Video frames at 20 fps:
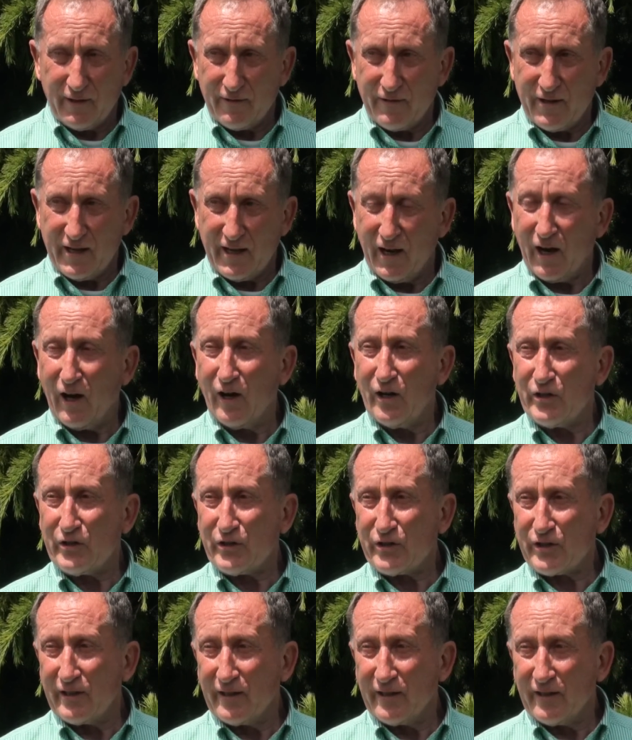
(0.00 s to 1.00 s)
their
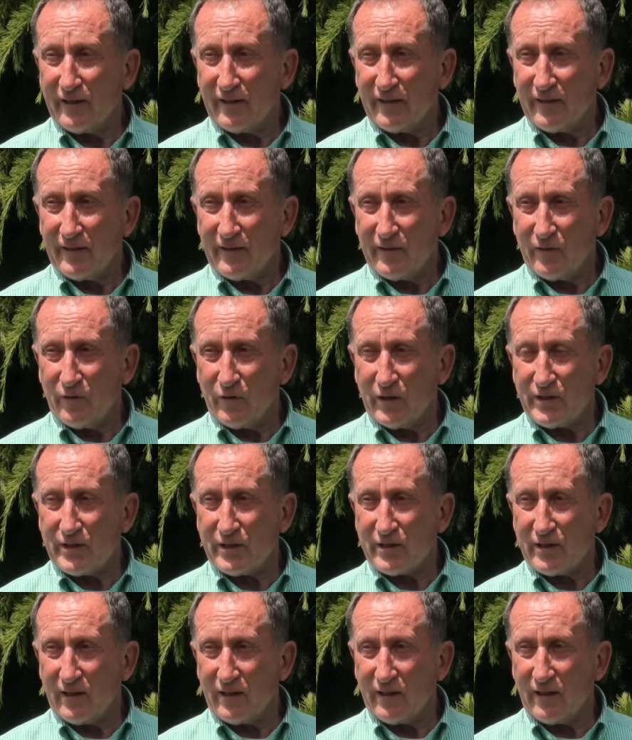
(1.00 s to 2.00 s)
host,
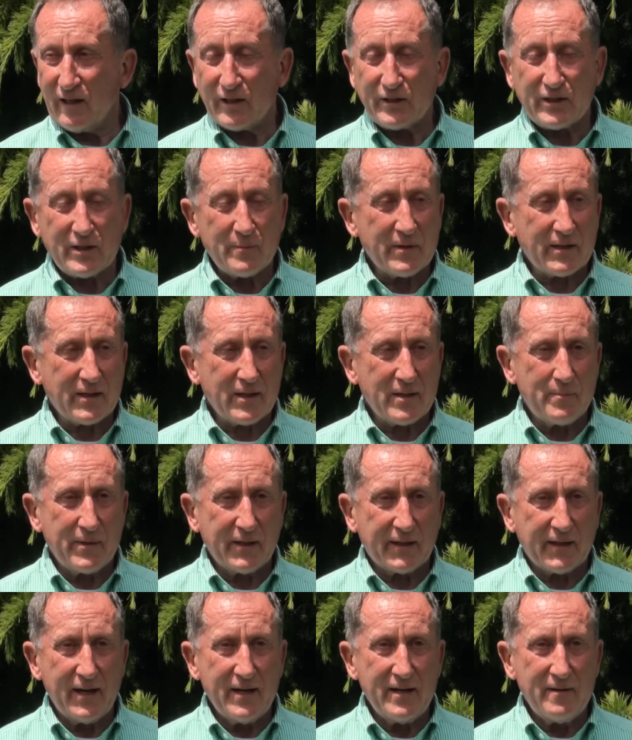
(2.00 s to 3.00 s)
which ultimately
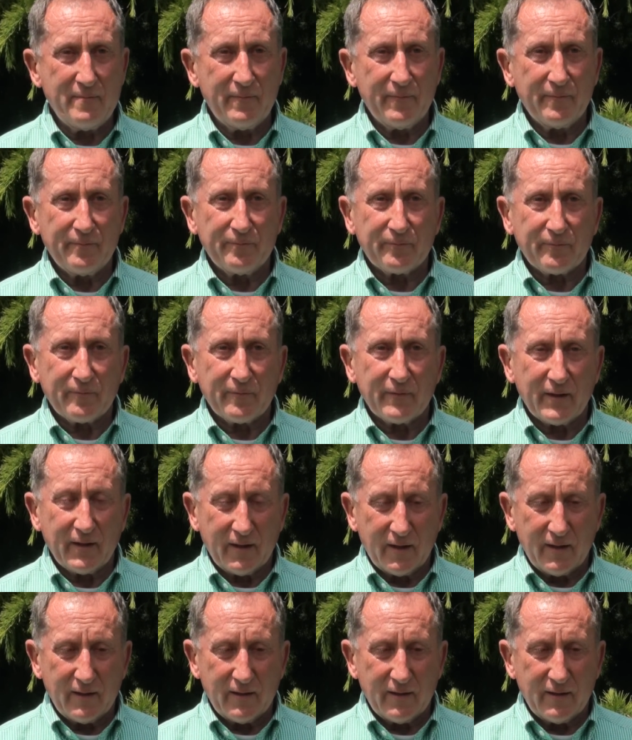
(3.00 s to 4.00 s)
became
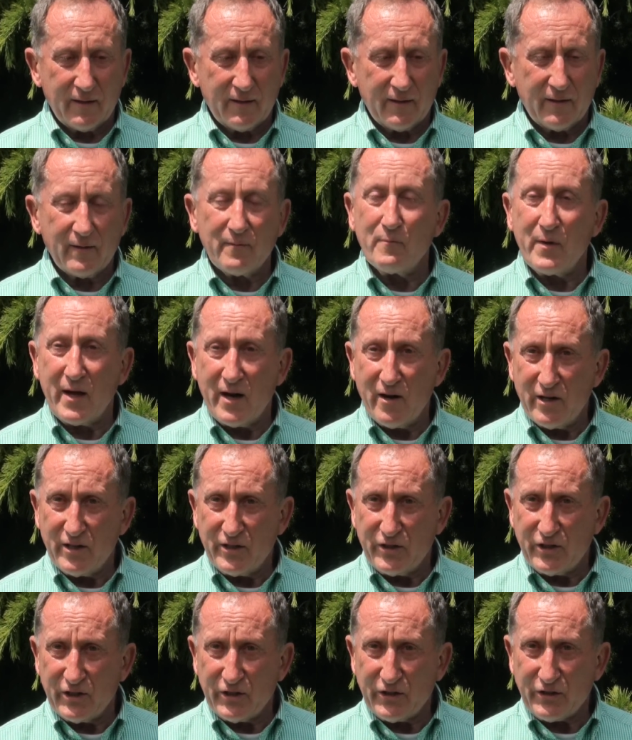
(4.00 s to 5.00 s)

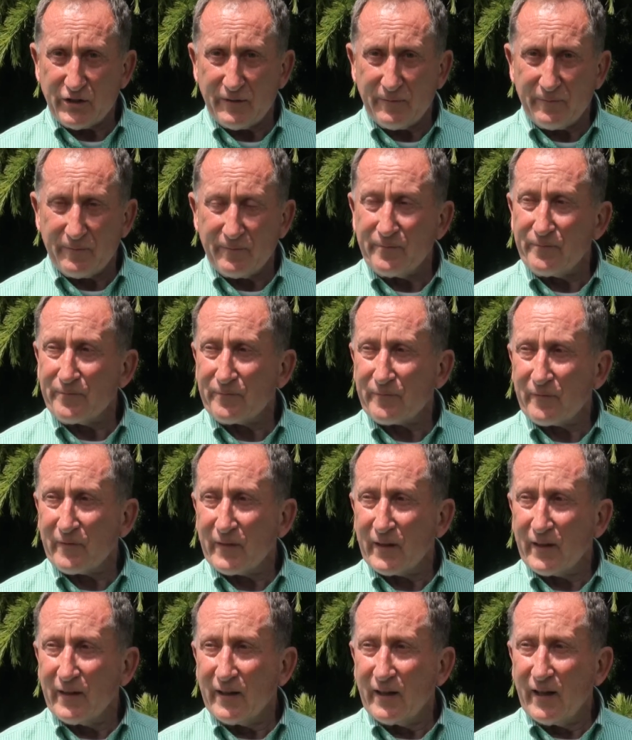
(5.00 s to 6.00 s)
marriages.
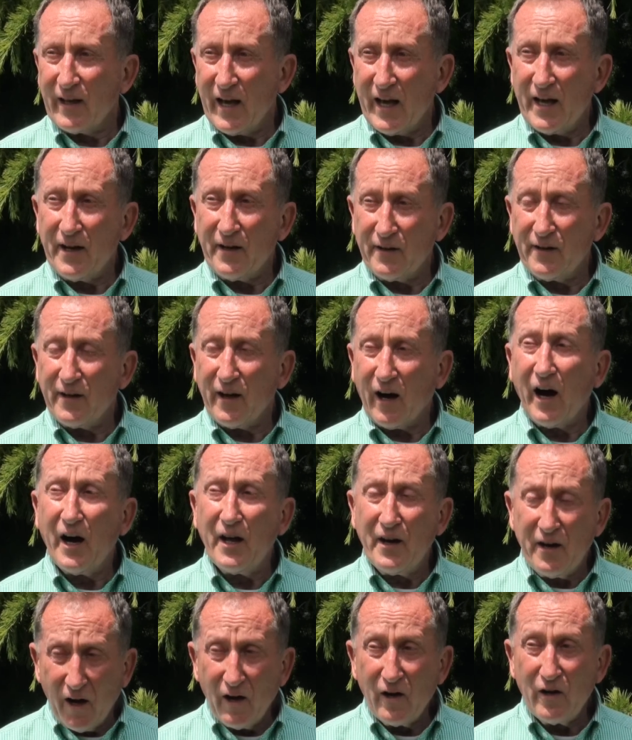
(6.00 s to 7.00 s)
And I
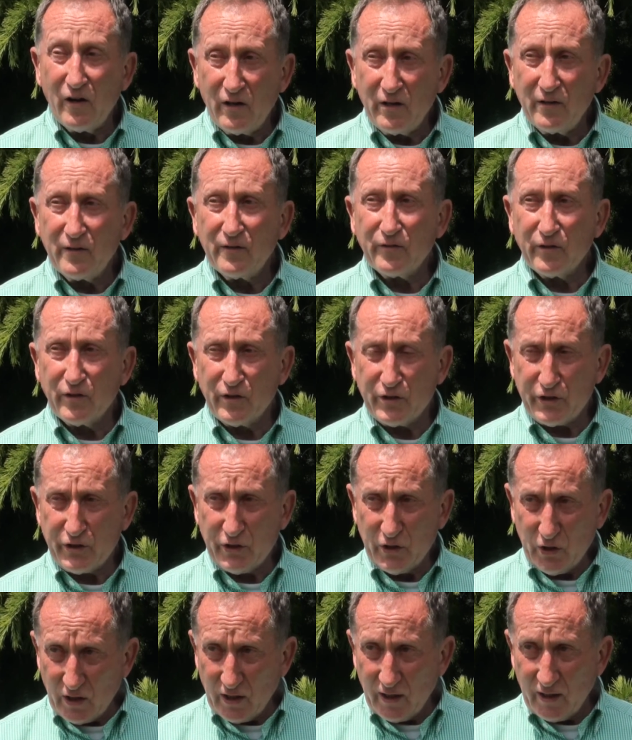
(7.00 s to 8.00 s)
know for
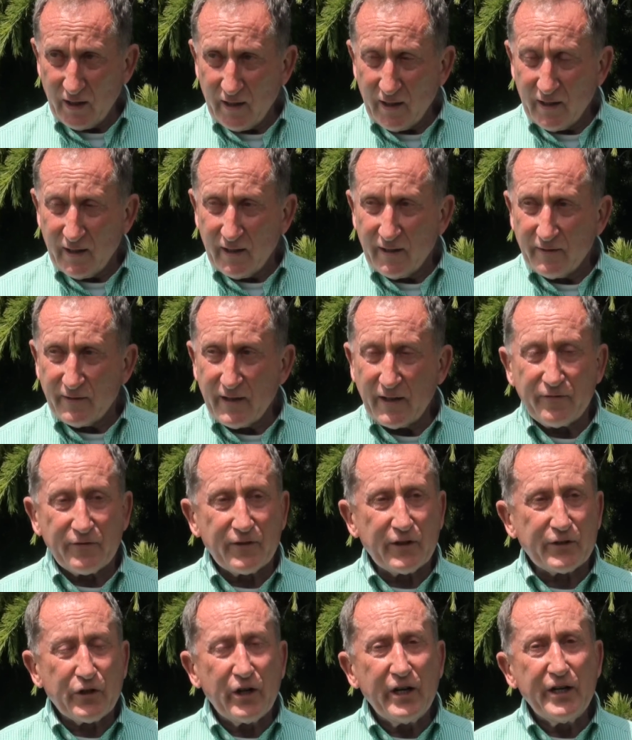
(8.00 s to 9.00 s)
sure that
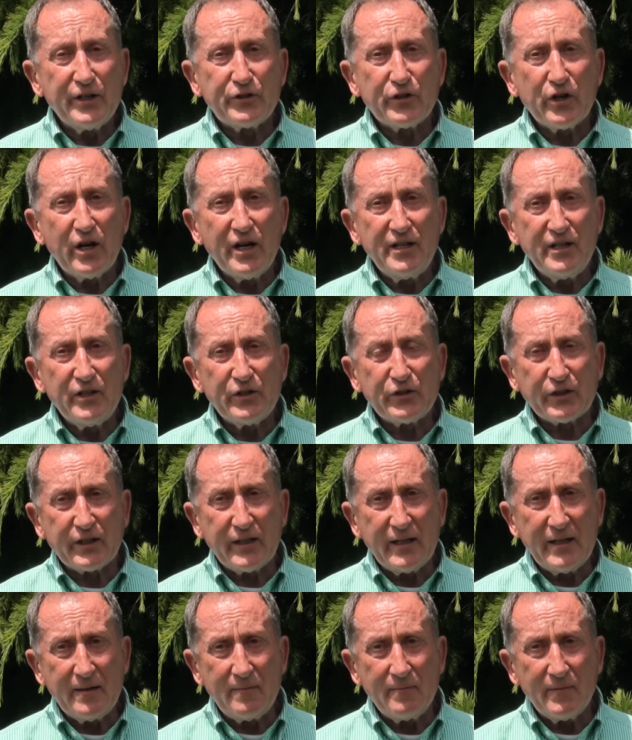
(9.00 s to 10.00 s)
the trade trainee
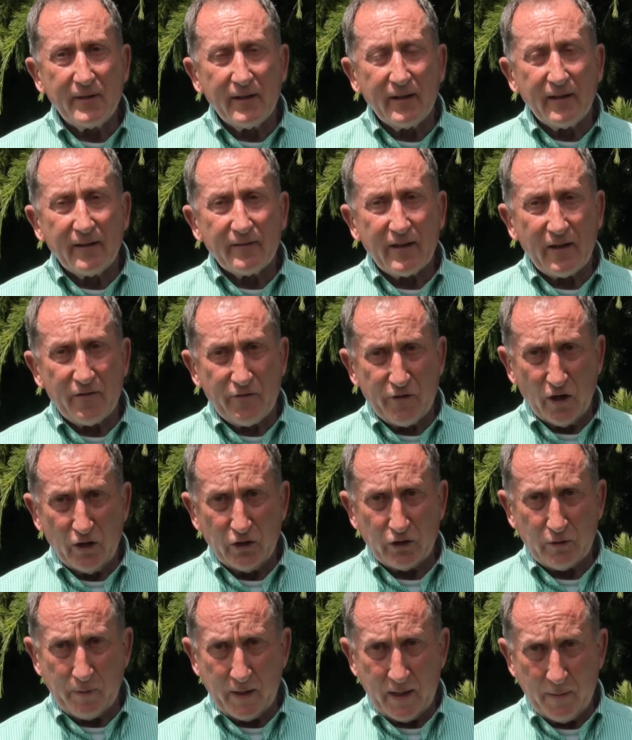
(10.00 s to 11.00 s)
scheme that
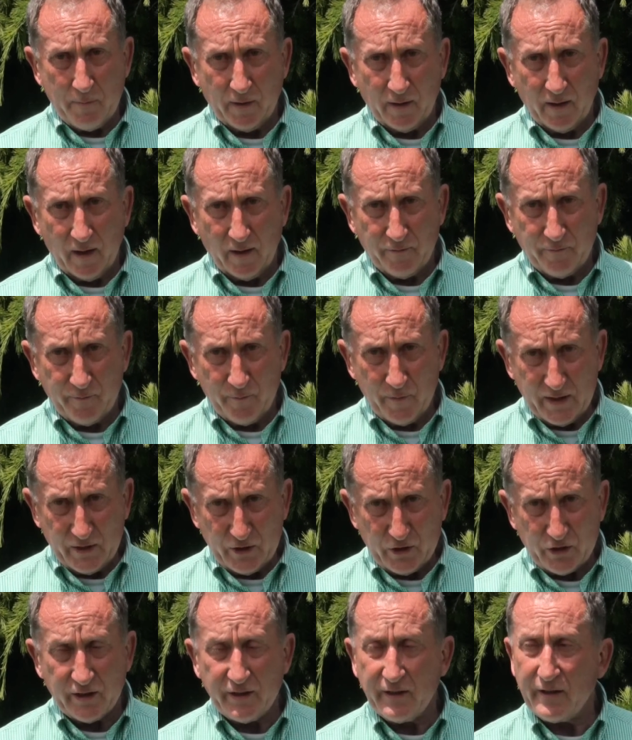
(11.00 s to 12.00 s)
those people I've
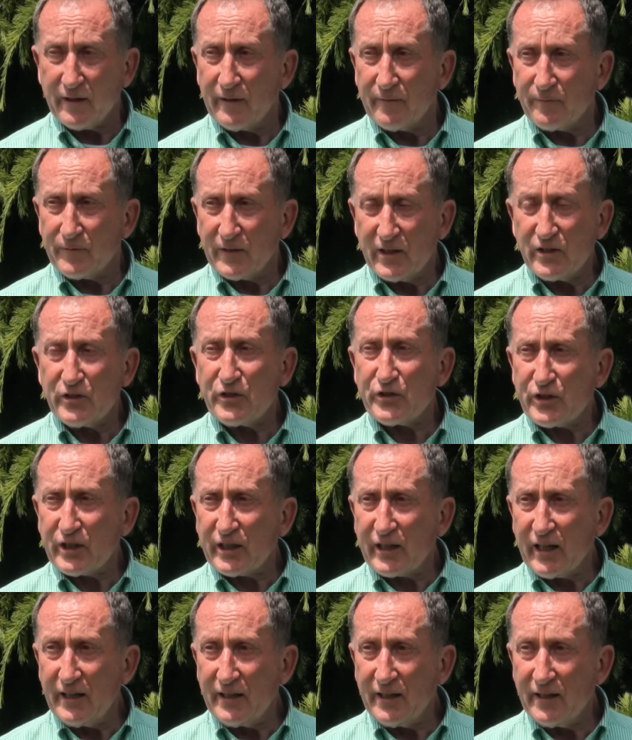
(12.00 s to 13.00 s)
mentioned
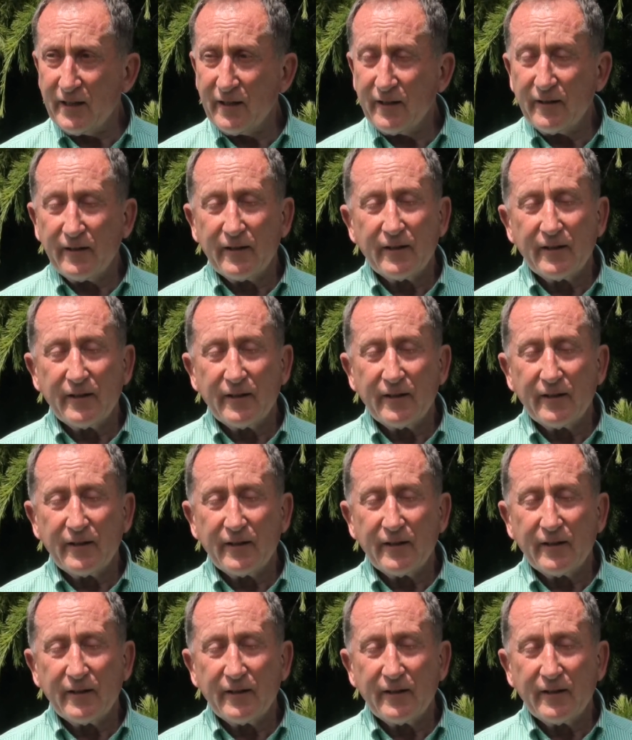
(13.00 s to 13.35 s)
instigated